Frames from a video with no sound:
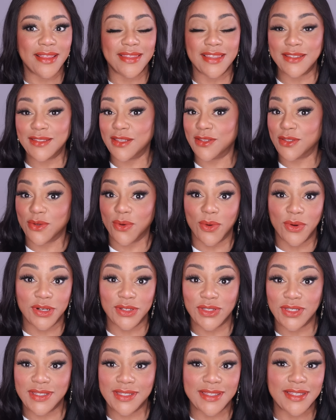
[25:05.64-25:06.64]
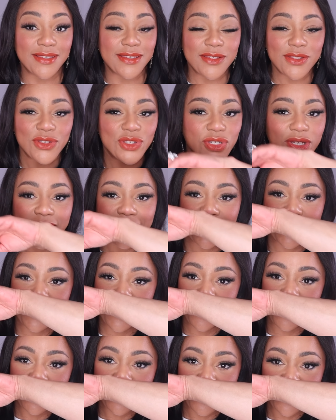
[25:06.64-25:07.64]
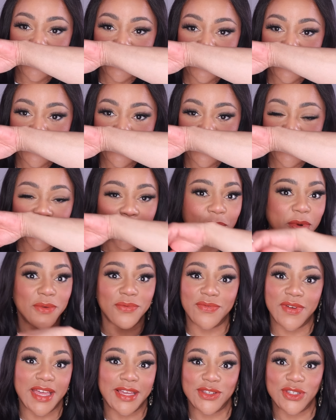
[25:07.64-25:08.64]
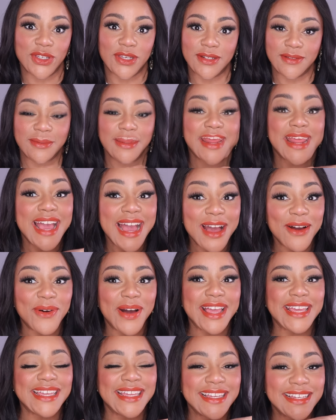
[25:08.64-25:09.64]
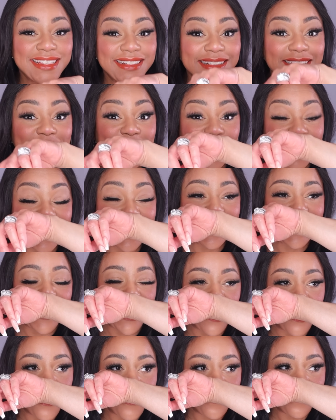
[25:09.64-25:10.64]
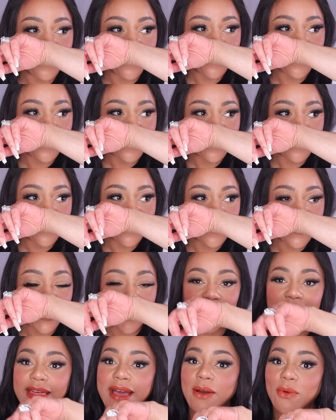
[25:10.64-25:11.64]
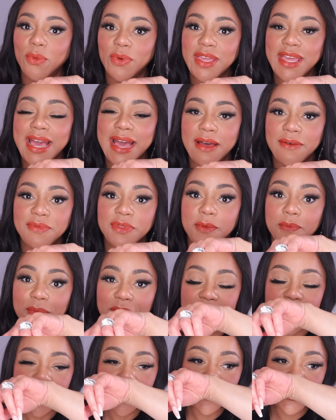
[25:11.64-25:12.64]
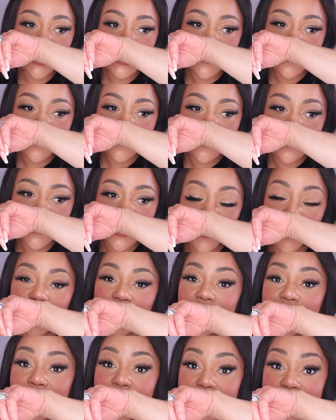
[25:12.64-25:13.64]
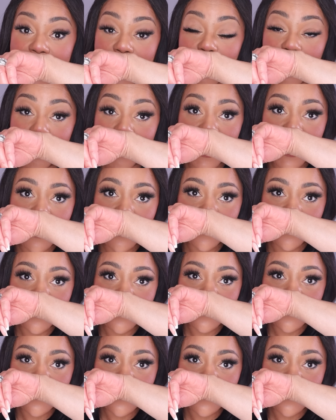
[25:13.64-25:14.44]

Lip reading: this is gorgeous. This is just perfection. Now I can clearly tell that we have the peach with the caramel,